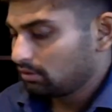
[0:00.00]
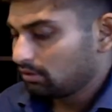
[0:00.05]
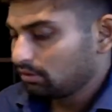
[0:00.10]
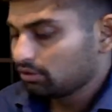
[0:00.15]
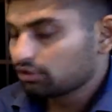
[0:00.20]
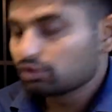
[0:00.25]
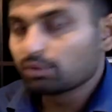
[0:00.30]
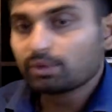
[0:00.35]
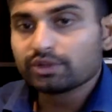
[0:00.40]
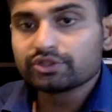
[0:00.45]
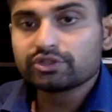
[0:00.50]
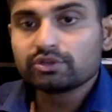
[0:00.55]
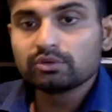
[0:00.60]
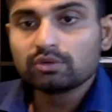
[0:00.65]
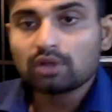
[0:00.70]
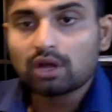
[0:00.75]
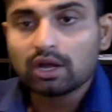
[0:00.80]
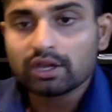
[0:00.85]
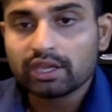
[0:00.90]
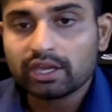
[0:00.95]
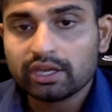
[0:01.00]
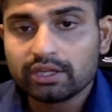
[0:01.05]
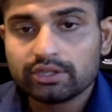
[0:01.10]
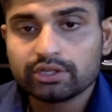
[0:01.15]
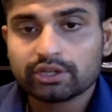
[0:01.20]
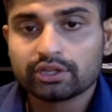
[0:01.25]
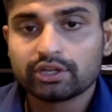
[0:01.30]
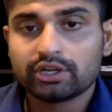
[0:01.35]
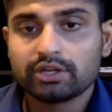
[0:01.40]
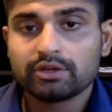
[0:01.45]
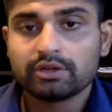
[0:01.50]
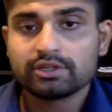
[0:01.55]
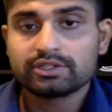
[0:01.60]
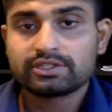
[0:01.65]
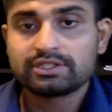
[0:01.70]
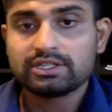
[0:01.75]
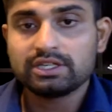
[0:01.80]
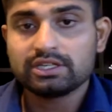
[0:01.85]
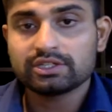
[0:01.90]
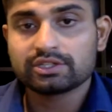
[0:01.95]
So once you log in, you're going to
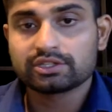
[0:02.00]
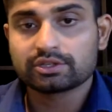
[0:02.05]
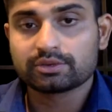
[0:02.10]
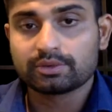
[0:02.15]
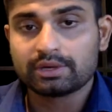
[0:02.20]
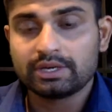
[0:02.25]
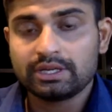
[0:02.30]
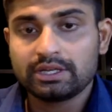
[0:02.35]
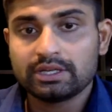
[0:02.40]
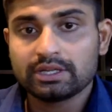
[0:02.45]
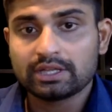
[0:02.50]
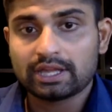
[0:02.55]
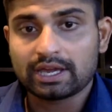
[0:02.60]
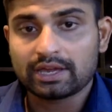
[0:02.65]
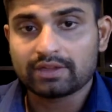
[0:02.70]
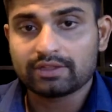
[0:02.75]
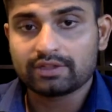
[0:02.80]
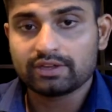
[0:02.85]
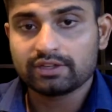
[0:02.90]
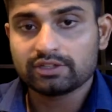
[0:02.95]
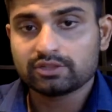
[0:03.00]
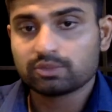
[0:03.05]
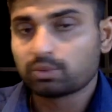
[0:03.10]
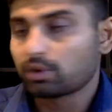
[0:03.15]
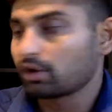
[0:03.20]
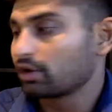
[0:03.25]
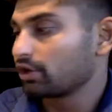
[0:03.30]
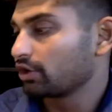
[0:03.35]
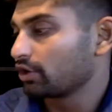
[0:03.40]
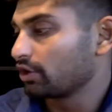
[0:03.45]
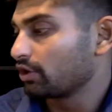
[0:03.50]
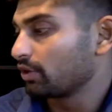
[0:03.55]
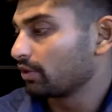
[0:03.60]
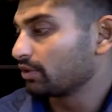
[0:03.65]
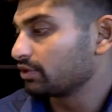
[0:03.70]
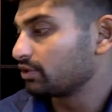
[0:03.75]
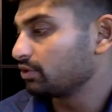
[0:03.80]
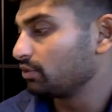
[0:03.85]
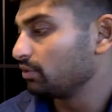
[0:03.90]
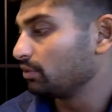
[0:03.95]
see a screen like this where you're
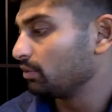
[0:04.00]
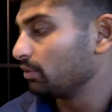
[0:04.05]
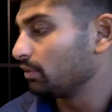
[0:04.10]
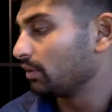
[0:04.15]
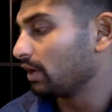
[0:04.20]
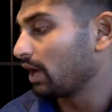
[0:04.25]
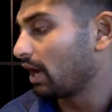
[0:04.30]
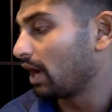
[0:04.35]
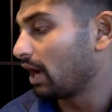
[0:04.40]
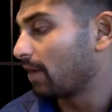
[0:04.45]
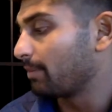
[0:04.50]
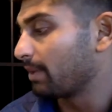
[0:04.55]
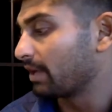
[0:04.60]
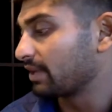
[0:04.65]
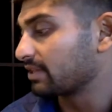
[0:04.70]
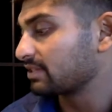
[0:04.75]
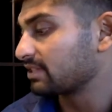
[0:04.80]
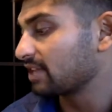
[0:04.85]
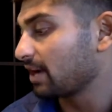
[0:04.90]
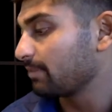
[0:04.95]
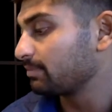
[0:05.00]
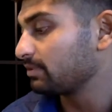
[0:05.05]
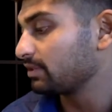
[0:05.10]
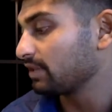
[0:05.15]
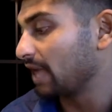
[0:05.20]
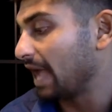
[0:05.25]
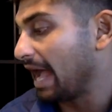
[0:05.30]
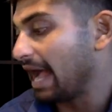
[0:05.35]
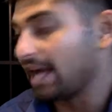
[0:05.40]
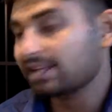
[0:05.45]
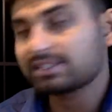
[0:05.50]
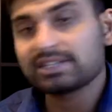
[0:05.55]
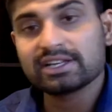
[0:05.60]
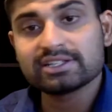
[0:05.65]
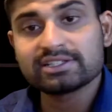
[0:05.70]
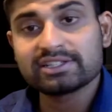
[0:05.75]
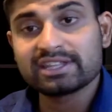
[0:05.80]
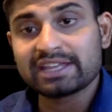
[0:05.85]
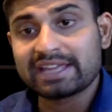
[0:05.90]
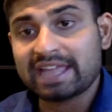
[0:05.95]
going to accept
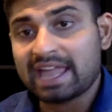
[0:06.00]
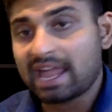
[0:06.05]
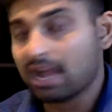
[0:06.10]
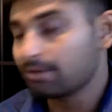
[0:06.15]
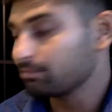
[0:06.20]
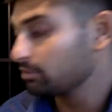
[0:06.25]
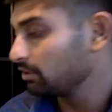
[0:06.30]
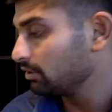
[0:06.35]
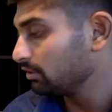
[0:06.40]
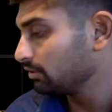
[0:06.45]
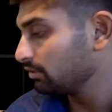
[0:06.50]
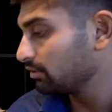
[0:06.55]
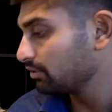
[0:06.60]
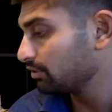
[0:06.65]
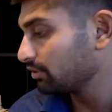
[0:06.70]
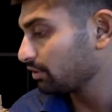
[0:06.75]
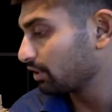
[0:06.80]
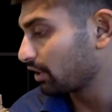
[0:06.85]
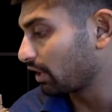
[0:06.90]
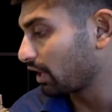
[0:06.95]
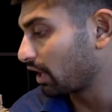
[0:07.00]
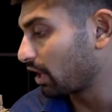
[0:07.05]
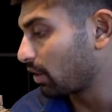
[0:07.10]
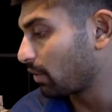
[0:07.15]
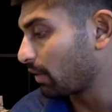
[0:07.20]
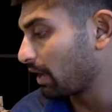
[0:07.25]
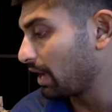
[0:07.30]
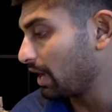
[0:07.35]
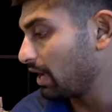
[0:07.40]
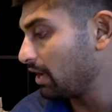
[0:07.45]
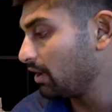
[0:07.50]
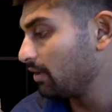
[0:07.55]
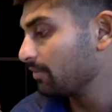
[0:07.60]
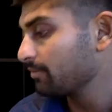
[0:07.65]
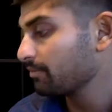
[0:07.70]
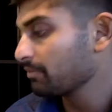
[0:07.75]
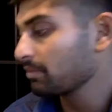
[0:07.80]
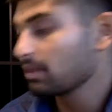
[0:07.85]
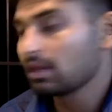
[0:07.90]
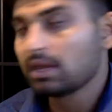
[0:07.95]
access to the camera. You're going to hit OK,
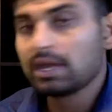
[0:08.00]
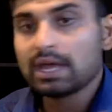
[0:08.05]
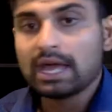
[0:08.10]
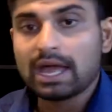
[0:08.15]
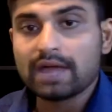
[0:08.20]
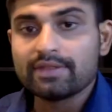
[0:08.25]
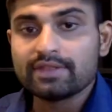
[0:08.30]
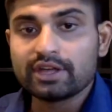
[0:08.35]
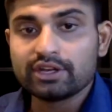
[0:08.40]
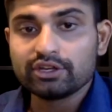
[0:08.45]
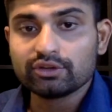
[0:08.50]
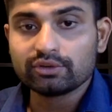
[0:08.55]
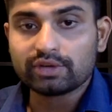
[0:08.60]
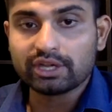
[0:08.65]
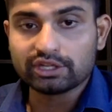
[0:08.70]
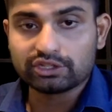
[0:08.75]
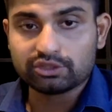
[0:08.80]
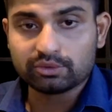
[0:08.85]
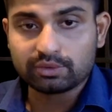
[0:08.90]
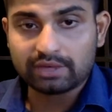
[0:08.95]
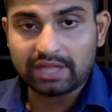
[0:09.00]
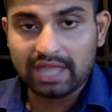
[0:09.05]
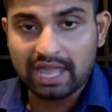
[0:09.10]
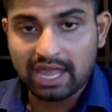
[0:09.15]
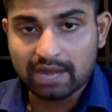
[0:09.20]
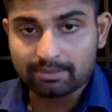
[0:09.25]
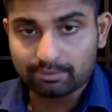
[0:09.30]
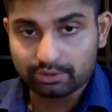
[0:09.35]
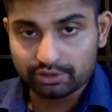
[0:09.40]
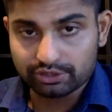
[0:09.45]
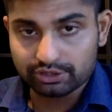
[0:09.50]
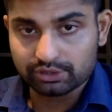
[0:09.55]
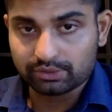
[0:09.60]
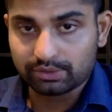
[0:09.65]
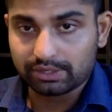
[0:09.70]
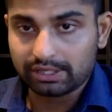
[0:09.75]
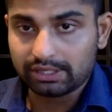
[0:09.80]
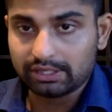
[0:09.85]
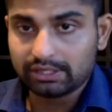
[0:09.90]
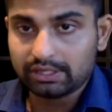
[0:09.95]
and then you'll get to a camera
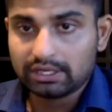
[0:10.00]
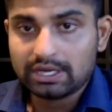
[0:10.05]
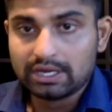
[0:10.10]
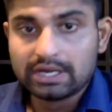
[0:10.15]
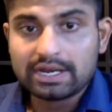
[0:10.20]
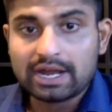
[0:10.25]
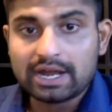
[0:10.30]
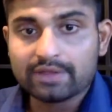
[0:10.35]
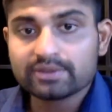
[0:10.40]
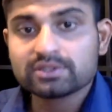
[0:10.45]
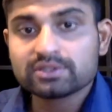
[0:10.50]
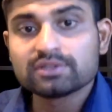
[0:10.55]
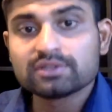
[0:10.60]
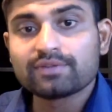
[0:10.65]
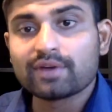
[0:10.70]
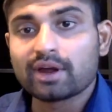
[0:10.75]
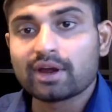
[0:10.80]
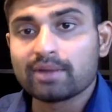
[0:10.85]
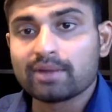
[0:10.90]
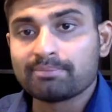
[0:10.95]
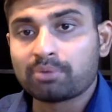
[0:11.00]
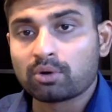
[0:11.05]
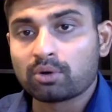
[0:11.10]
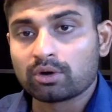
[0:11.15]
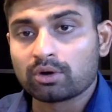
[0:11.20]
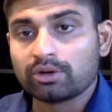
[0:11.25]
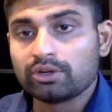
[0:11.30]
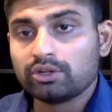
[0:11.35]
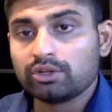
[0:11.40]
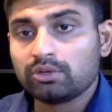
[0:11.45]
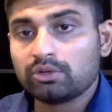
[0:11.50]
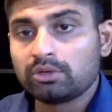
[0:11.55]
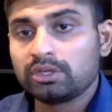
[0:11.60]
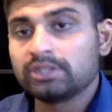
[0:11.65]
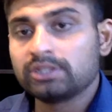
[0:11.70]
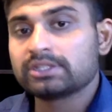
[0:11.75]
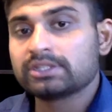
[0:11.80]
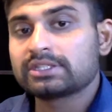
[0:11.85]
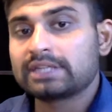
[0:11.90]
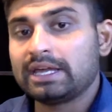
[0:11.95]
screen. Now this is very important. You
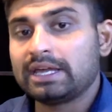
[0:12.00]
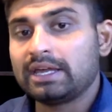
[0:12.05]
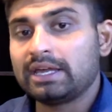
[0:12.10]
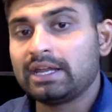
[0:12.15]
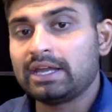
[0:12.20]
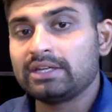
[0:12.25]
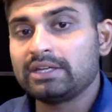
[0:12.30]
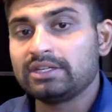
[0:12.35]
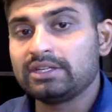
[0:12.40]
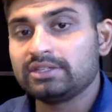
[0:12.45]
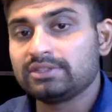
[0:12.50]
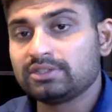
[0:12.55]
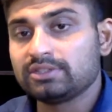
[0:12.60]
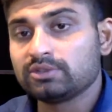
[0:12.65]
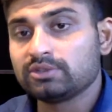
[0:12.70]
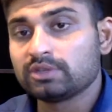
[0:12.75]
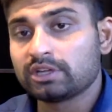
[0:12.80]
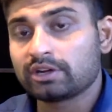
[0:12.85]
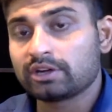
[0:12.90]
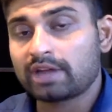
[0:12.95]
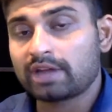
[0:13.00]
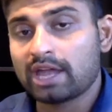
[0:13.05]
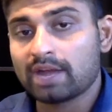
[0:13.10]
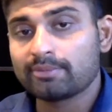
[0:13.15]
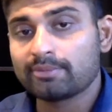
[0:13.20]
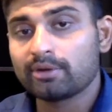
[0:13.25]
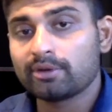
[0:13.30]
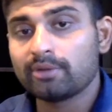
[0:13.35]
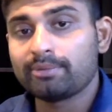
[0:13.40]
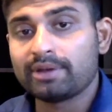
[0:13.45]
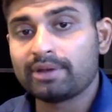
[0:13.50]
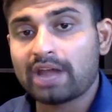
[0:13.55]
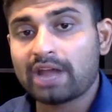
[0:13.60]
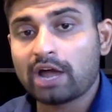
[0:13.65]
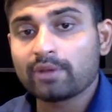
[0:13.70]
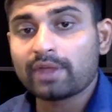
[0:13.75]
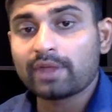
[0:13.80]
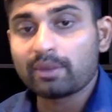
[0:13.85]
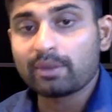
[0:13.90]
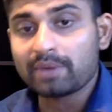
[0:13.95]
can scan IDs using your camera, but
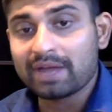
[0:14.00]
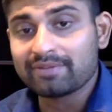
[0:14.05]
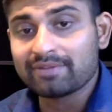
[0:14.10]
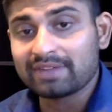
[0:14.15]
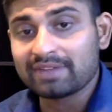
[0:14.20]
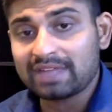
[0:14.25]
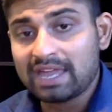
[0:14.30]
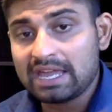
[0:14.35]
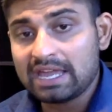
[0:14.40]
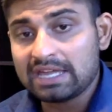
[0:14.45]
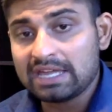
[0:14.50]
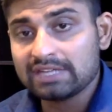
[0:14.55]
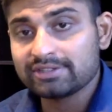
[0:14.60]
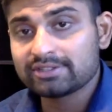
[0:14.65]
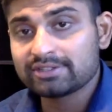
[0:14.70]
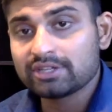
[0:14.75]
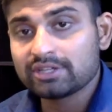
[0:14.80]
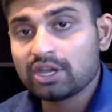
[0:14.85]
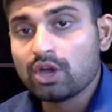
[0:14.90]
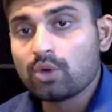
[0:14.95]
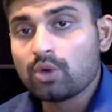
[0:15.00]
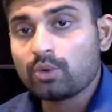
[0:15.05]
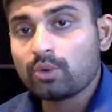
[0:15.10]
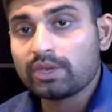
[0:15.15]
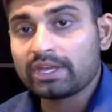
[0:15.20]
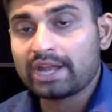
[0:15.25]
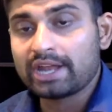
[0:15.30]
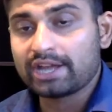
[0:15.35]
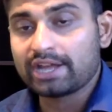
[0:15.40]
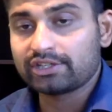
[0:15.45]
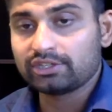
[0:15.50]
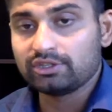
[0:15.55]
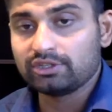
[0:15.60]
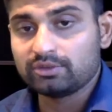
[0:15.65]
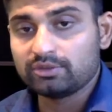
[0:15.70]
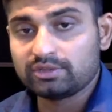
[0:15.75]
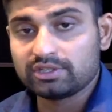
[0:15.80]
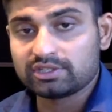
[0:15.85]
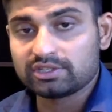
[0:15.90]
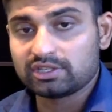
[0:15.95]
now that we have the case, we can actually
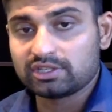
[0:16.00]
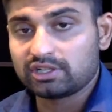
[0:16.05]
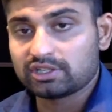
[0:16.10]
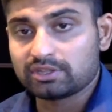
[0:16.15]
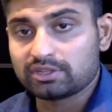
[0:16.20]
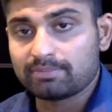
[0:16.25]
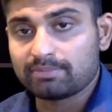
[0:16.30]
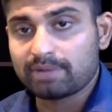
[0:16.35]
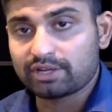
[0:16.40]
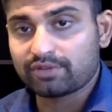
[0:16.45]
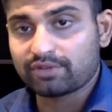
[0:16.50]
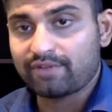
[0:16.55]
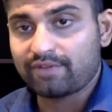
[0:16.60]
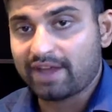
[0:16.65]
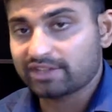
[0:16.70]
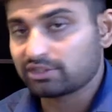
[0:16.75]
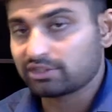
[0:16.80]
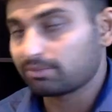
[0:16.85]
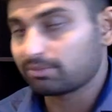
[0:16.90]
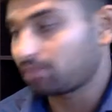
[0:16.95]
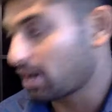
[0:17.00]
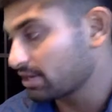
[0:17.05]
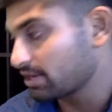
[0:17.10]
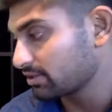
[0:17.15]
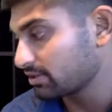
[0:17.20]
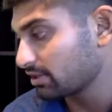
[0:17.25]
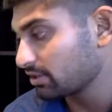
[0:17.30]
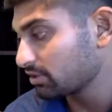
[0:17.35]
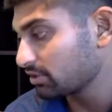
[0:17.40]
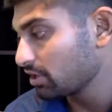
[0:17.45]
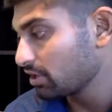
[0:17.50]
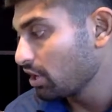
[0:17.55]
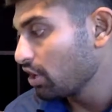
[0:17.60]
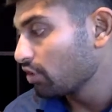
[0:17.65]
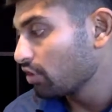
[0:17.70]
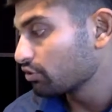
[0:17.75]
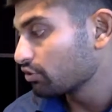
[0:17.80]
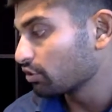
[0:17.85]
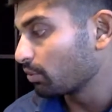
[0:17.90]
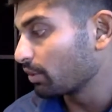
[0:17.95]
use this and it's a much faster process.
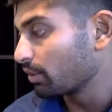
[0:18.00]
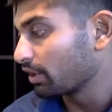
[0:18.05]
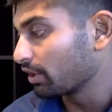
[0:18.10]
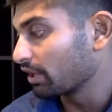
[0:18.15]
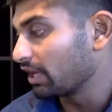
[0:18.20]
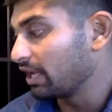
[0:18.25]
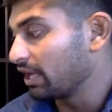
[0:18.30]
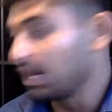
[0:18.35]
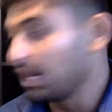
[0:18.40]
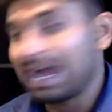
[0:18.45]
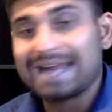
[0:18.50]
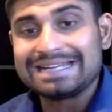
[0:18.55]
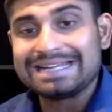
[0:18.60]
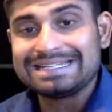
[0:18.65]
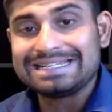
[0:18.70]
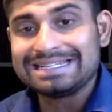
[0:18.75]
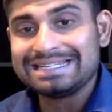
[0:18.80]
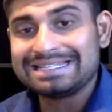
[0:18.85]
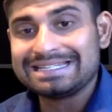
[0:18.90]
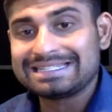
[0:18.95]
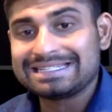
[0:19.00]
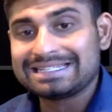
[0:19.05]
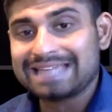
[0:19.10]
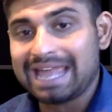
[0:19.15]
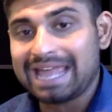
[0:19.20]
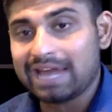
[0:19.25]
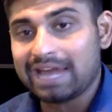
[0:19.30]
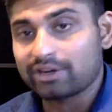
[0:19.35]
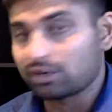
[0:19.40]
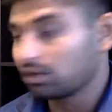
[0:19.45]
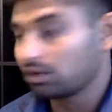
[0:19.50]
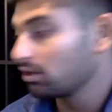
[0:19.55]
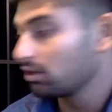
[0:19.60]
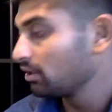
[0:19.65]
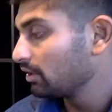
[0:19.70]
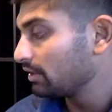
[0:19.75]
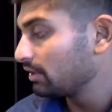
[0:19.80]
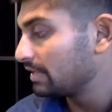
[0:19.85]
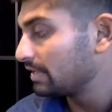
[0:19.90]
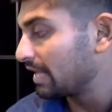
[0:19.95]
So we're going to hit ID Scanner
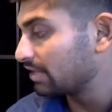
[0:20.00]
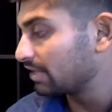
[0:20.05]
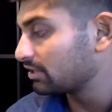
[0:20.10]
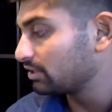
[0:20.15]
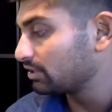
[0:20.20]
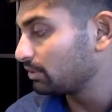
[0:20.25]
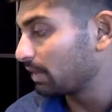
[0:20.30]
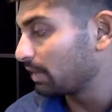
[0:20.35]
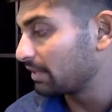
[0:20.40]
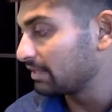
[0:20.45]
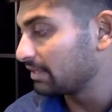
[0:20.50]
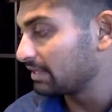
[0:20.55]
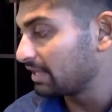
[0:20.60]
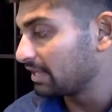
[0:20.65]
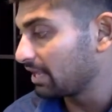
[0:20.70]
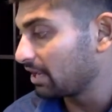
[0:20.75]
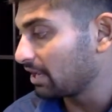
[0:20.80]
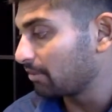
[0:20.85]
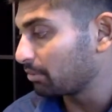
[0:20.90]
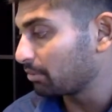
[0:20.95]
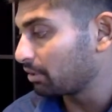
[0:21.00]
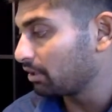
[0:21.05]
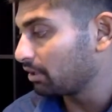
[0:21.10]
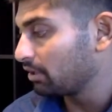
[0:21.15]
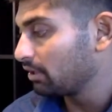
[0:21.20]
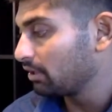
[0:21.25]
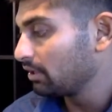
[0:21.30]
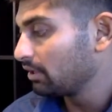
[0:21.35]
next to ID Camera,